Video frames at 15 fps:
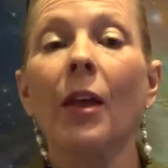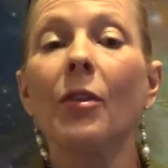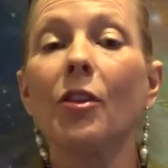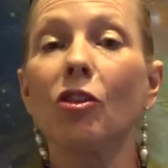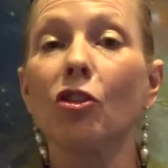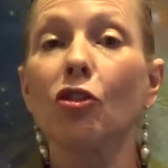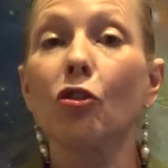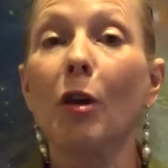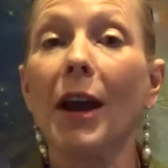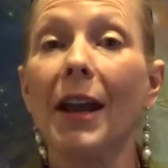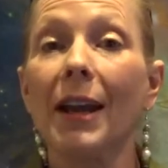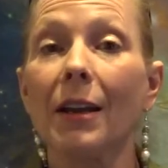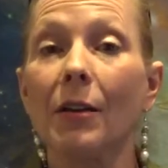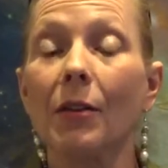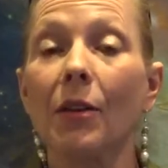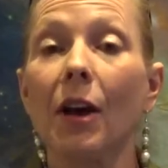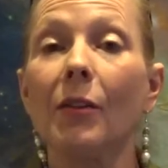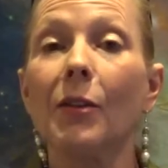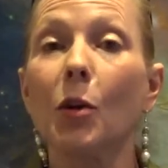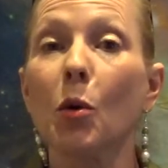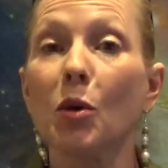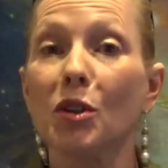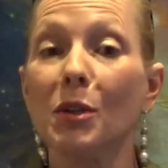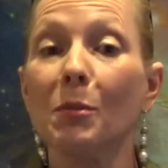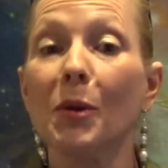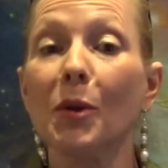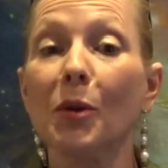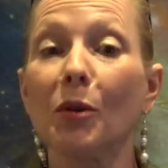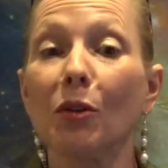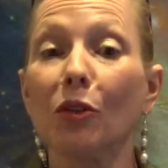The strength of A Course in
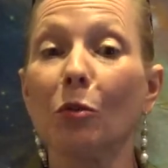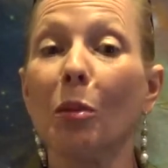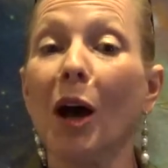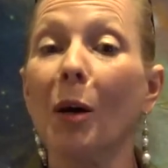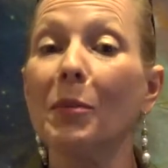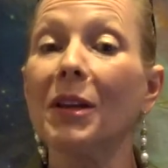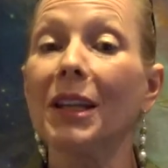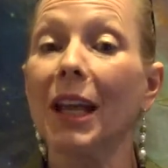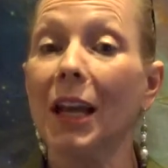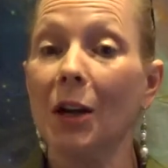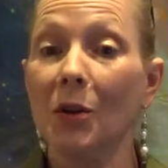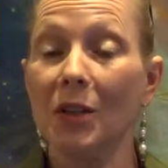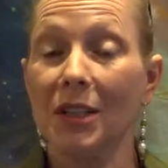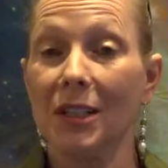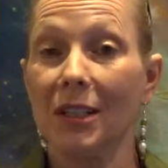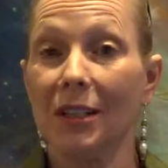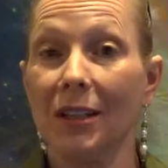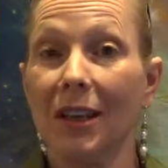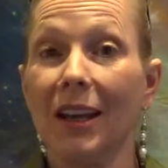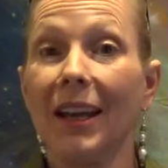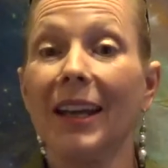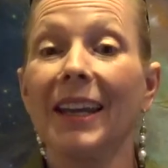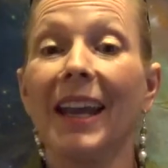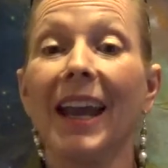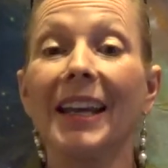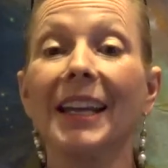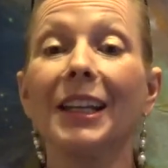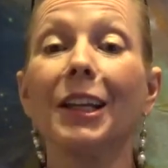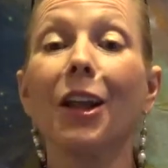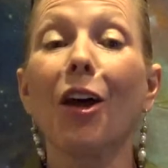Miracles' popularity can
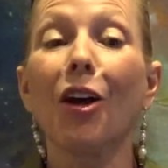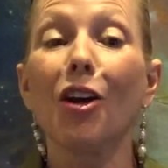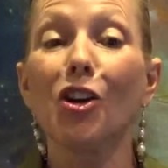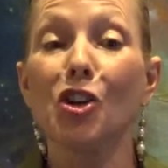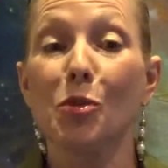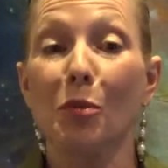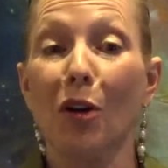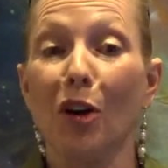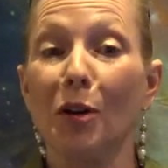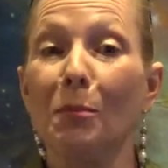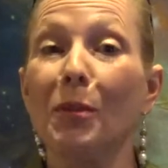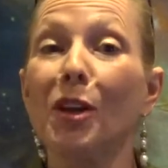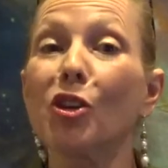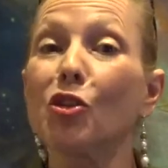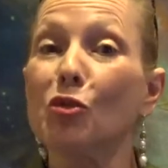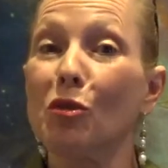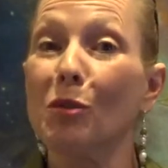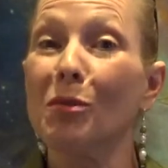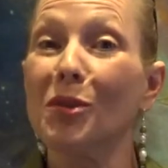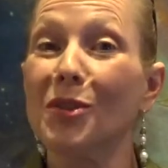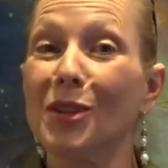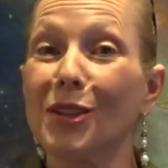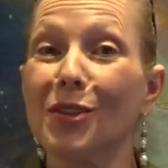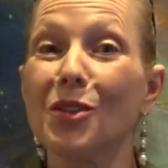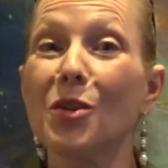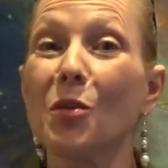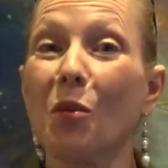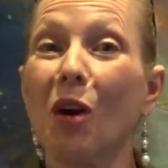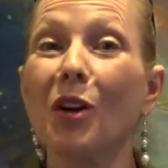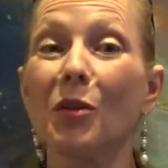in large part be attributed to
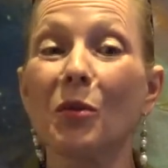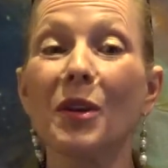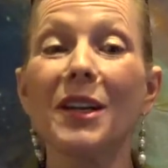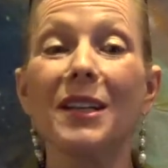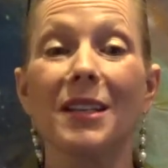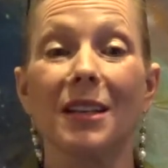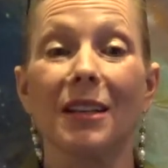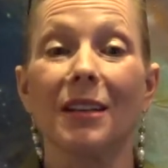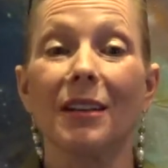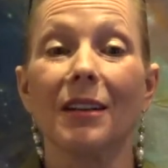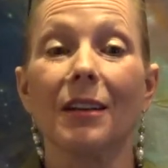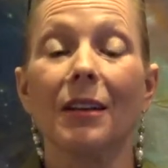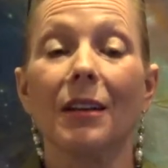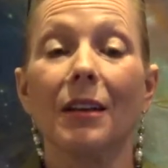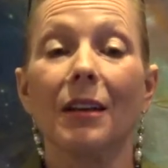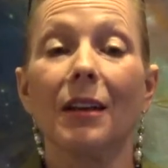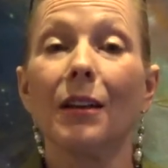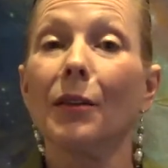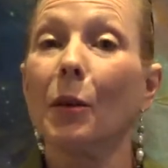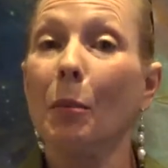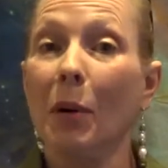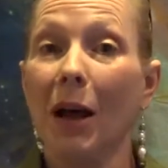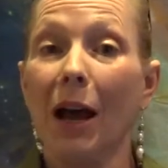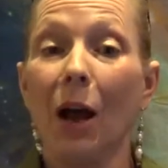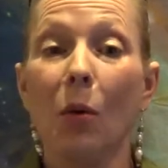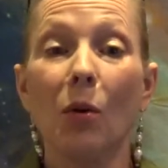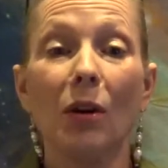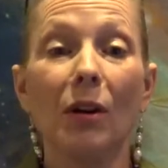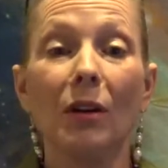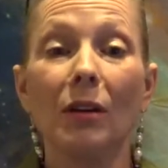one reason: the
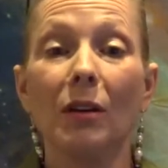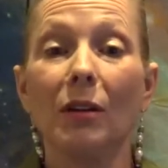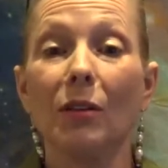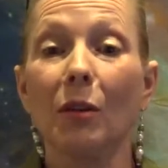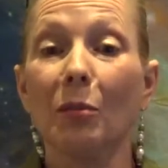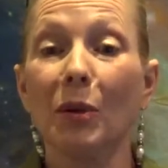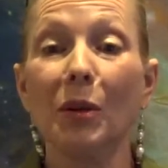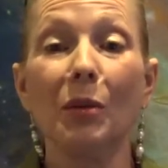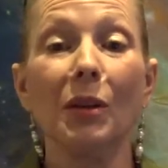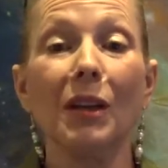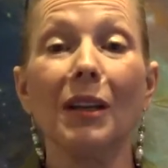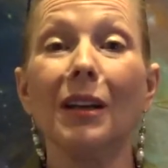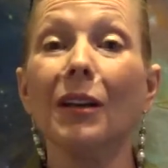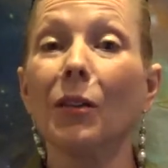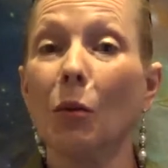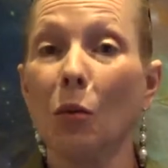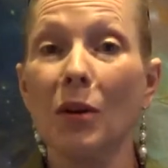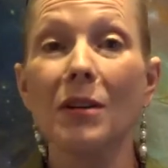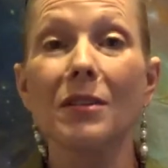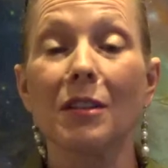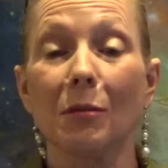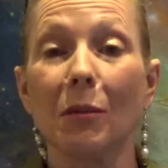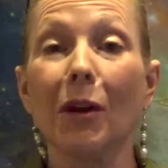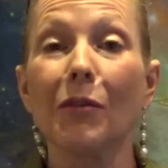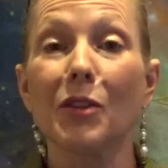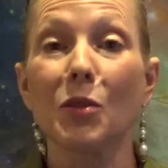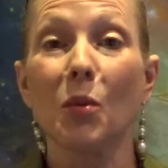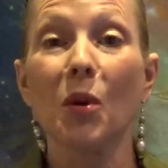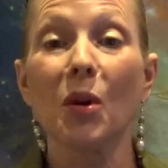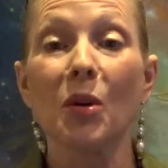power, the beauty, and the wisdom of
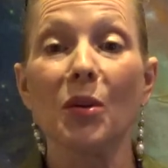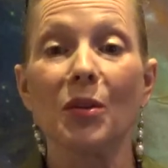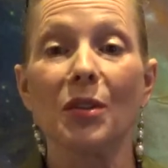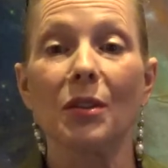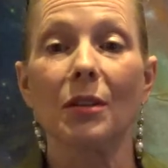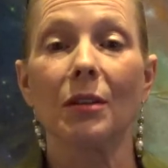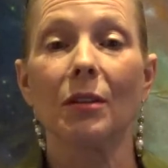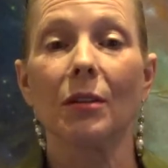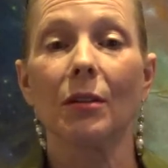its words.